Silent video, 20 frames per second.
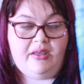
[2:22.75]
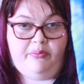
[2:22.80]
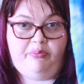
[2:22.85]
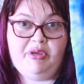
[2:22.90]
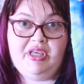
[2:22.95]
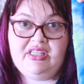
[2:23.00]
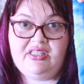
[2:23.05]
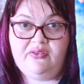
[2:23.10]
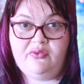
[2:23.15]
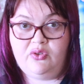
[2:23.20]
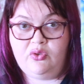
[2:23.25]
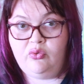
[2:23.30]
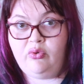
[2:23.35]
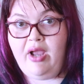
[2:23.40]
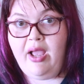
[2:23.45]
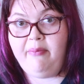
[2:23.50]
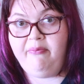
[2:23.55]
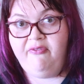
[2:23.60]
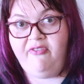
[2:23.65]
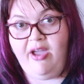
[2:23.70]
piece of
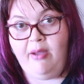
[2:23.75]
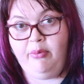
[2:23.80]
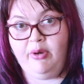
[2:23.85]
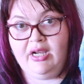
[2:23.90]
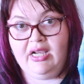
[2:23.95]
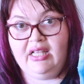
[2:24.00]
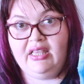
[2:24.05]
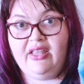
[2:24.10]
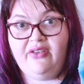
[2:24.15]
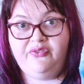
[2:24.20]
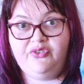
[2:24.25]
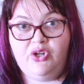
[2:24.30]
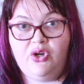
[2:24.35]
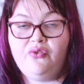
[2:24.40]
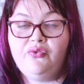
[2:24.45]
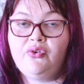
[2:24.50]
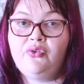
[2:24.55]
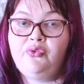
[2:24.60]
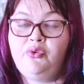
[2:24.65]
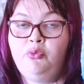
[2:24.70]
scrap fabric left
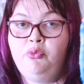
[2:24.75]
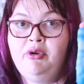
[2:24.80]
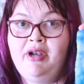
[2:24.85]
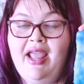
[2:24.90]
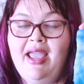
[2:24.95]
over from when